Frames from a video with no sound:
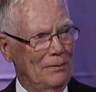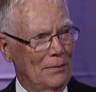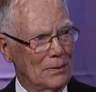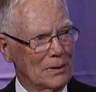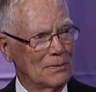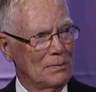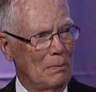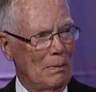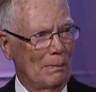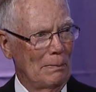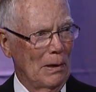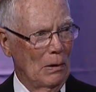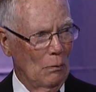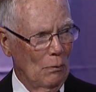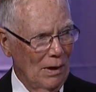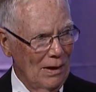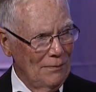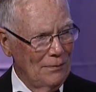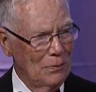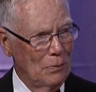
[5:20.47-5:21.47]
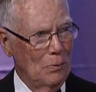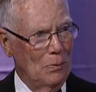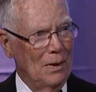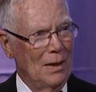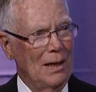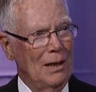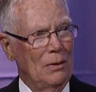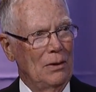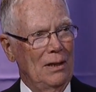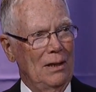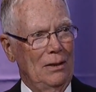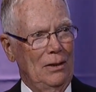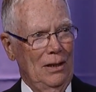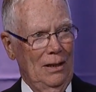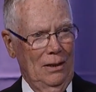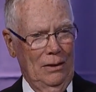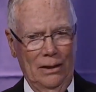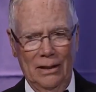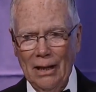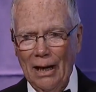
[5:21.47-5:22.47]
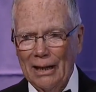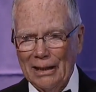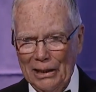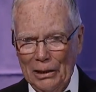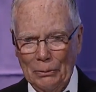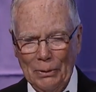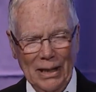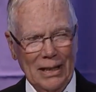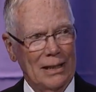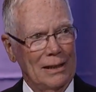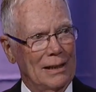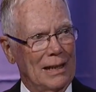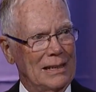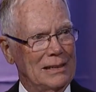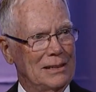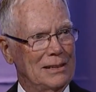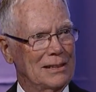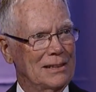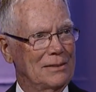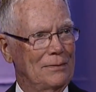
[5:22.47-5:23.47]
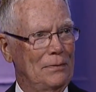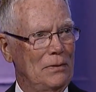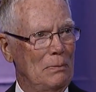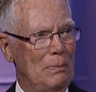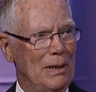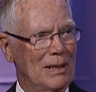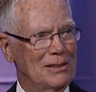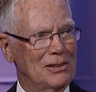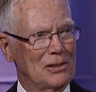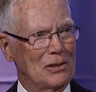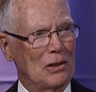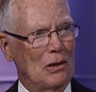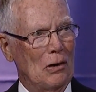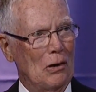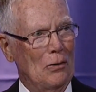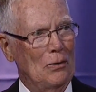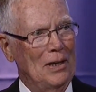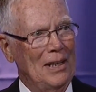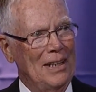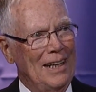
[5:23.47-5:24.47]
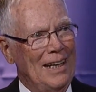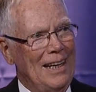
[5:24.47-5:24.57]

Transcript: First of all, my wife, who you kindly recognized just a few minutes ago.